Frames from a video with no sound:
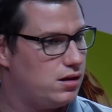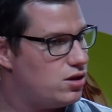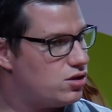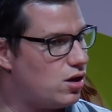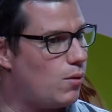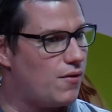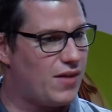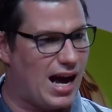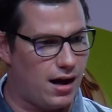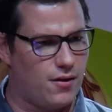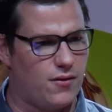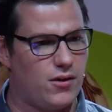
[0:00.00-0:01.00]
So
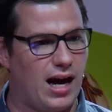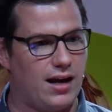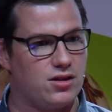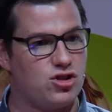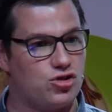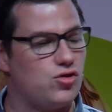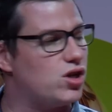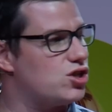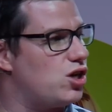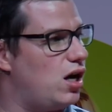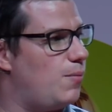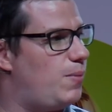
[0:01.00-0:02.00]
that, that
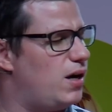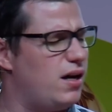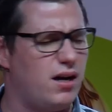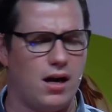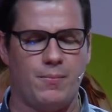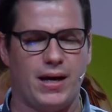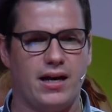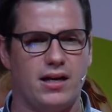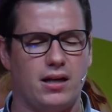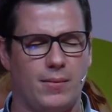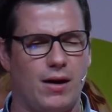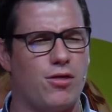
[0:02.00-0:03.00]
structure appear,
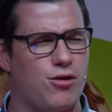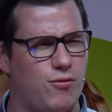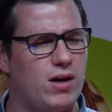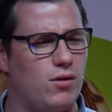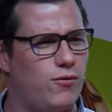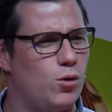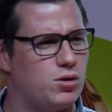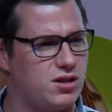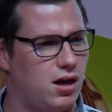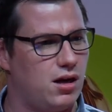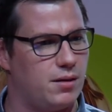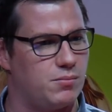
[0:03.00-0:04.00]
appeared about three or four
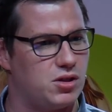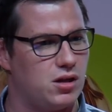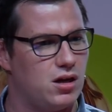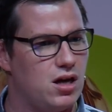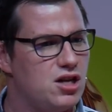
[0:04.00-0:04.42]
times.